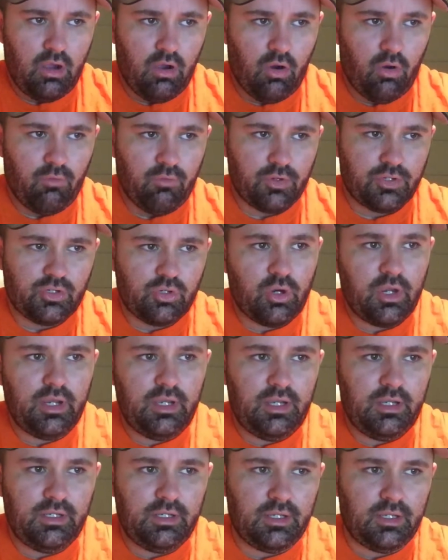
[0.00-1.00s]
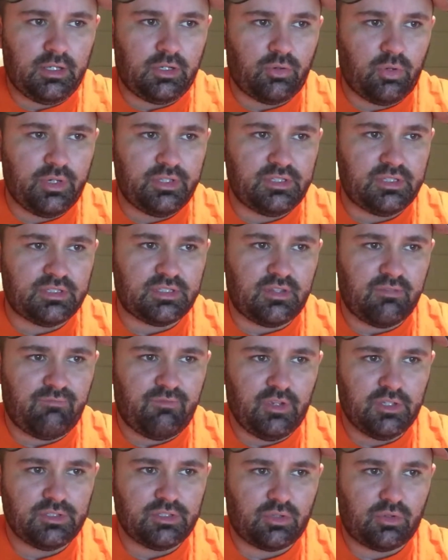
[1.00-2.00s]
Overtraining increases the
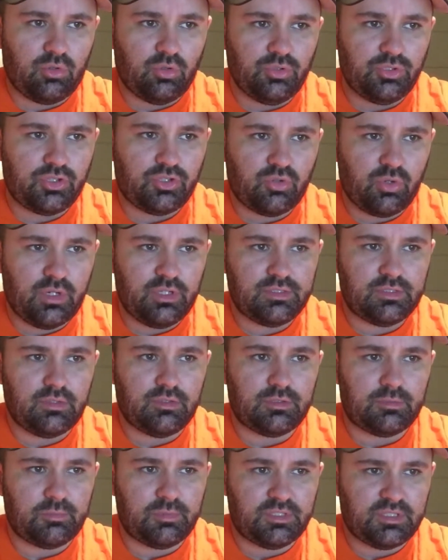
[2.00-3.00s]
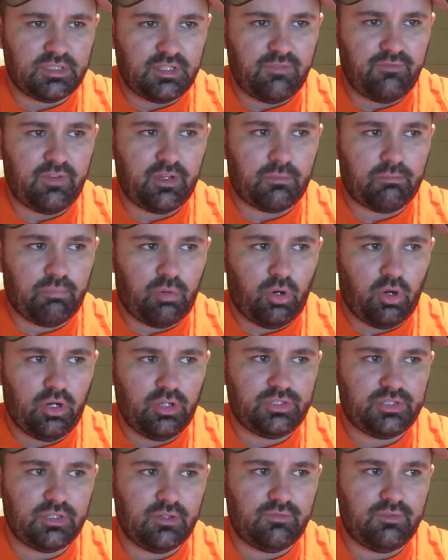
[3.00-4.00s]
physical stress on specific
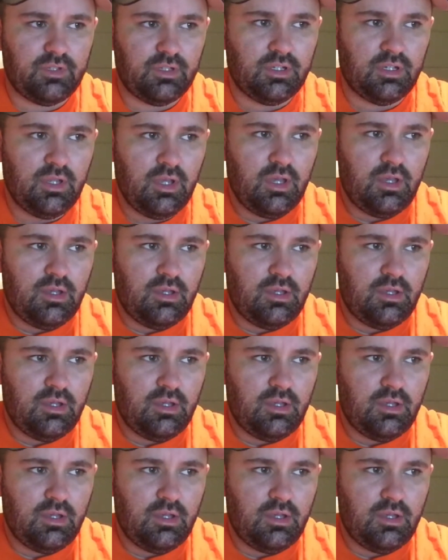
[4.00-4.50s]
parts of the